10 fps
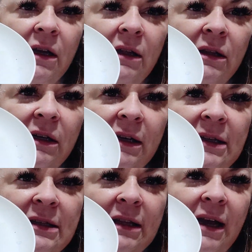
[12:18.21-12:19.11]
and then a
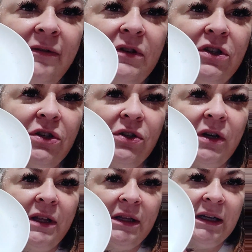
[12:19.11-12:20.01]
nice lavender,
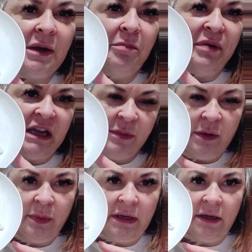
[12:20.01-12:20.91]
and then like a
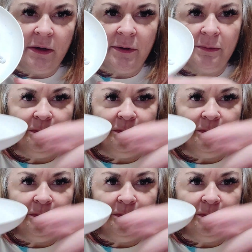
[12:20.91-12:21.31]
baby pink.